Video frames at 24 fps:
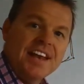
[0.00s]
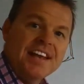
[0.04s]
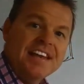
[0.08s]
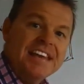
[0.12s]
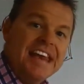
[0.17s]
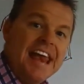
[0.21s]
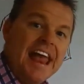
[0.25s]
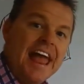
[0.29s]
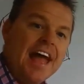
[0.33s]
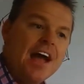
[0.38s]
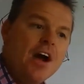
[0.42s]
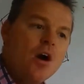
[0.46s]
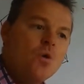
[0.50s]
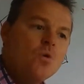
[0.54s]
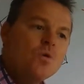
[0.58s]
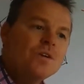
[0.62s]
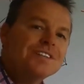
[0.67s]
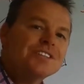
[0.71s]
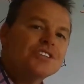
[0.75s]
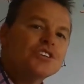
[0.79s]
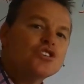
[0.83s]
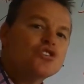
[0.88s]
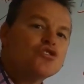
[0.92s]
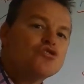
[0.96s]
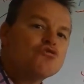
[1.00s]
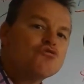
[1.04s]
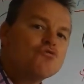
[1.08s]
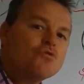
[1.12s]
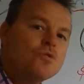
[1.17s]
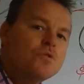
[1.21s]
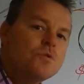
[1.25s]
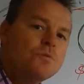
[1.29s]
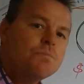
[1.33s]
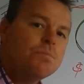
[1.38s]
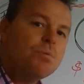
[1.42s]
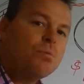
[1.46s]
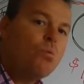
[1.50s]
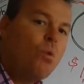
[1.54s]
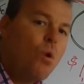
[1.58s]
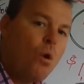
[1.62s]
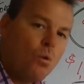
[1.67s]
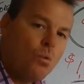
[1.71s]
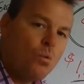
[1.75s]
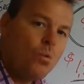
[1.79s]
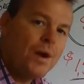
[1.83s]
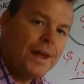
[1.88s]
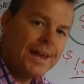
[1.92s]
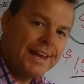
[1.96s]
Now as a group,
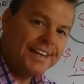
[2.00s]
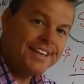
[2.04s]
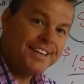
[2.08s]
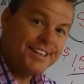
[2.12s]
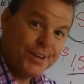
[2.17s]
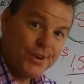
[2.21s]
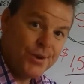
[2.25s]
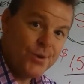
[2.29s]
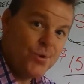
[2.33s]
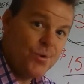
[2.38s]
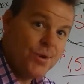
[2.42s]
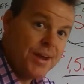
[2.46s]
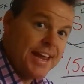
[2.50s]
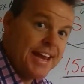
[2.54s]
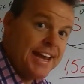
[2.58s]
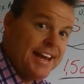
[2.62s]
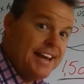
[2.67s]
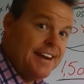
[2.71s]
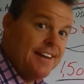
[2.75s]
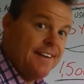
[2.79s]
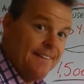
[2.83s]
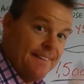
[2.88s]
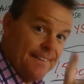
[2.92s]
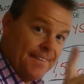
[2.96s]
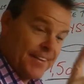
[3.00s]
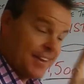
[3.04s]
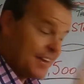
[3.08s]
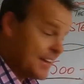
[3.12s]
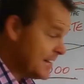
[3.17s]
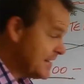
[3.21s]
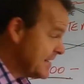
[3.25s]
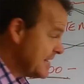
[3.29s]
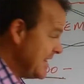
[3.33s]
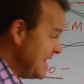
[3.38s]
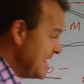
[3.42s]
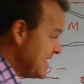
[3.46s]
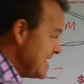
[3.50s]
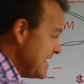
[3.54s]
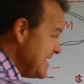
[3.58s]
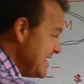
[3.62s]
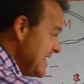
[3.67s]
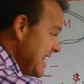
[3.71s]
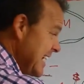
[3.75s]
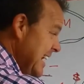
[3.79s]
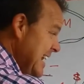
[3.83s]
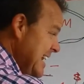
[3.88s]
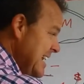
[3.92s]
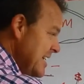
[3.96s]
what we're doing, because this
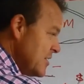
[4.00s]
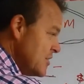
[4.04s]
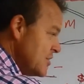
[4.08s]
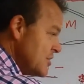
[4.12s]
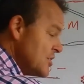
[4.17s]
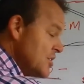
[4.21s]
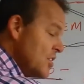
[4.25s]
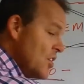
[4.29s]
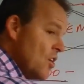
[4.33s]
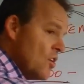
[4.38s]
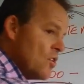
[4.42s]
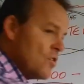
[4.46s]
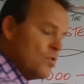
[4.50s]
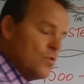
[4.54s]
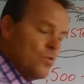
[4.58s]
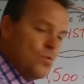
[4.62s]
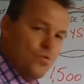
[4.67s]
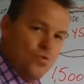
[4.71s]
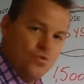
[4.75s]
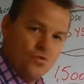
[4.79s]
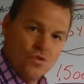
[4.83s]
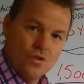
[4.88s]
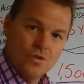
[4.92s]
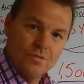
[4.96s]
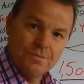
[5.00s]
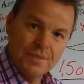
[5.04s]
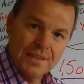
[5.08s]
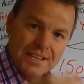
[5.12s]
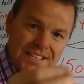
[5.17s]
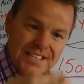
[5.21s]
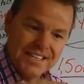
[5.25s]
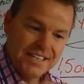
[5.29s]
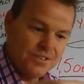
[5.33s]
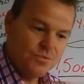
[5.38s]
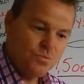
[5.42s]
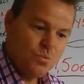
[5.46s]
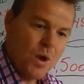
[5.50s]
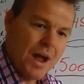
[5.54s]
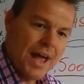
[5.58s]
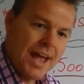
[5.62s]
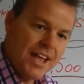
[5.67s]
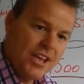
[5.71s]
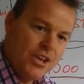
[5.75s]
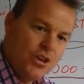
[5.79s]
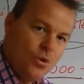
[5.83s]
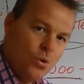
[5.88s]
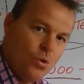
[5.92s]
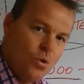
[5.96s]
is an Inner Circle group, this is where
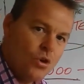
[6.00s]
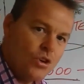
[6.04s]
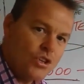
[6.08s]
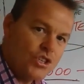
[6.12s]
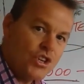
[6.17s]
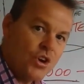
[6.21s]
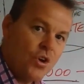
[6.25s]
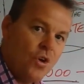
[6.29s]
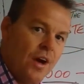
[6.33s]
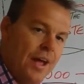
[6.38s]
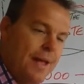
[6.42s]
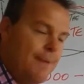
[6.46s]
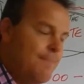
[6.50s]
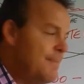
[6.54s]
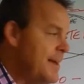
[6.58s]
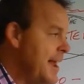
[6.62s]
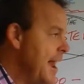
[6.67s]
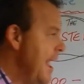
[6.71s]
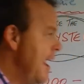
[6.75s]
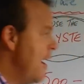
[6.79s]
your time